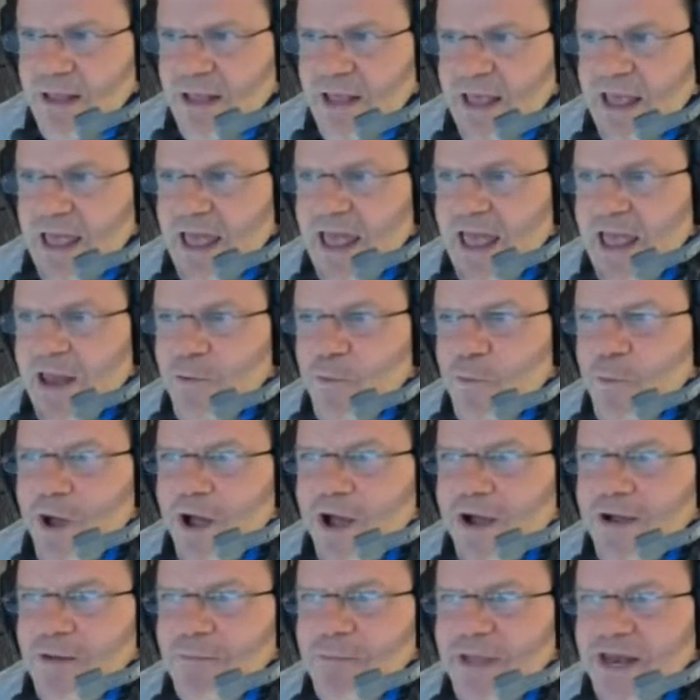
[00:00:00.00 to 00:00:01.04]
And
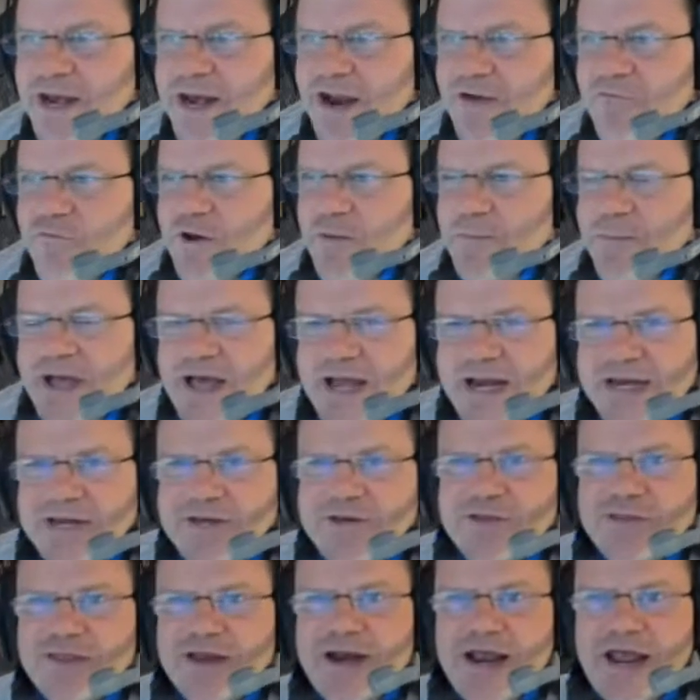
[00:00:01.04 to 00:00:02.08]
welcome in everybody to
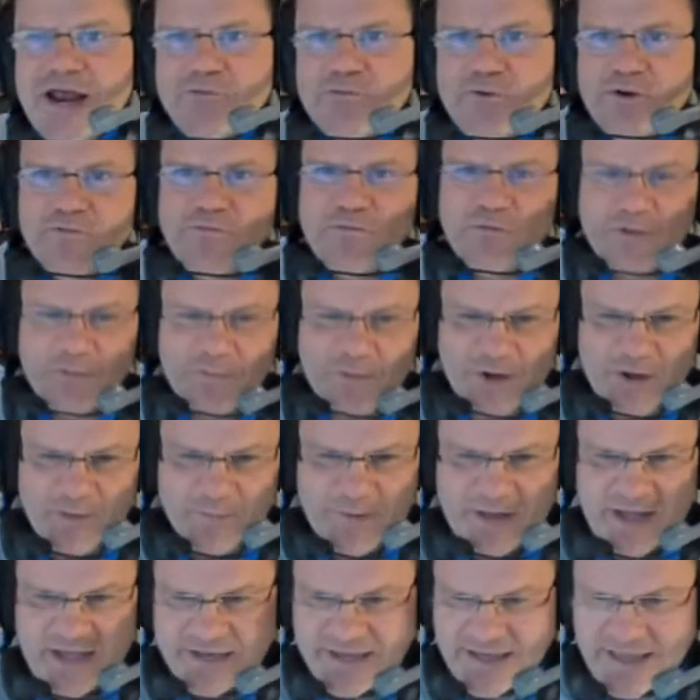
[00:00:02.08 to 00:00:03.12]
the Landry Football
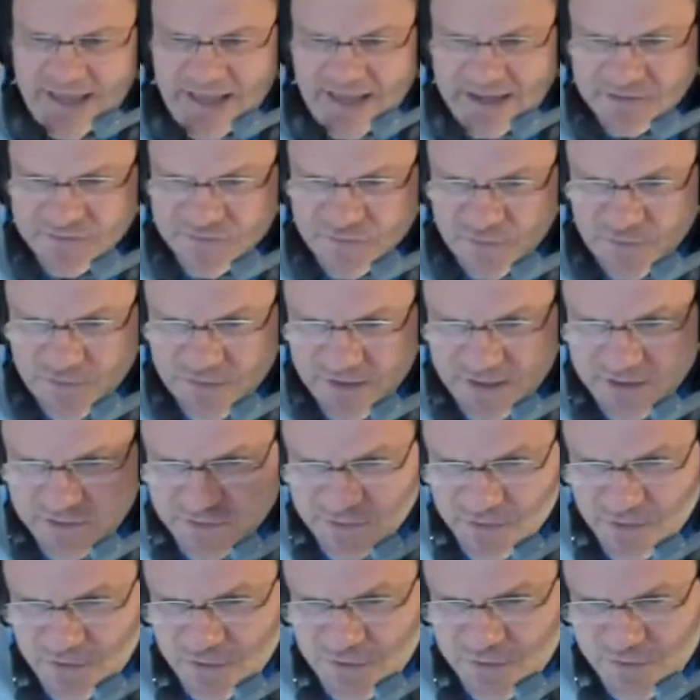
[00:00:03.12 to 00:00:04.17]
Podcast for this
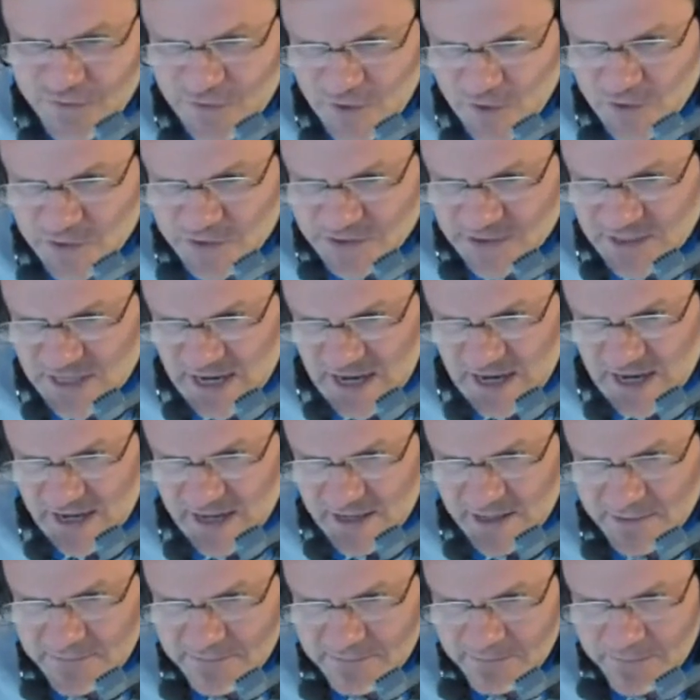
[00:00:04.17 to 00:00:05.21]

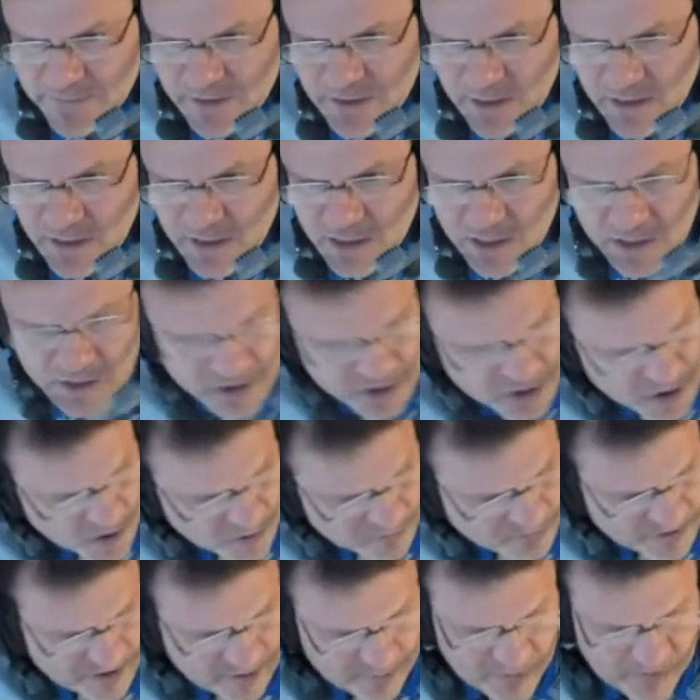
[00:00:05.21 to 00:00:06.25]
Thursday,
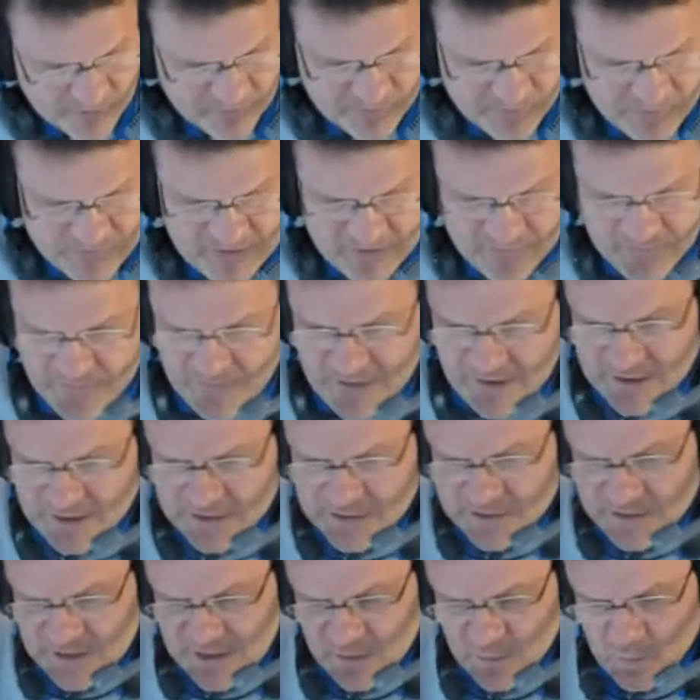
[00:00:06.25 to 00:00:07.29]
November 5th, as
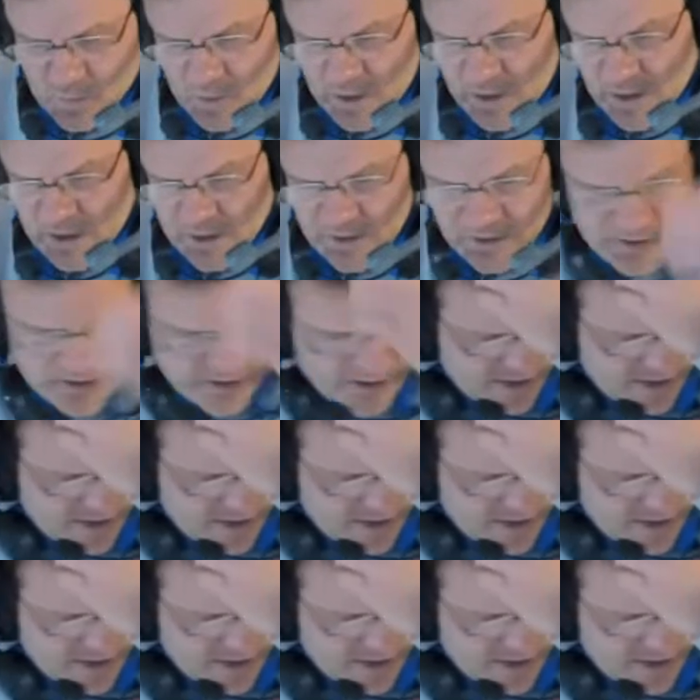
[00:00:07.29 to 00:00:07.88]
we are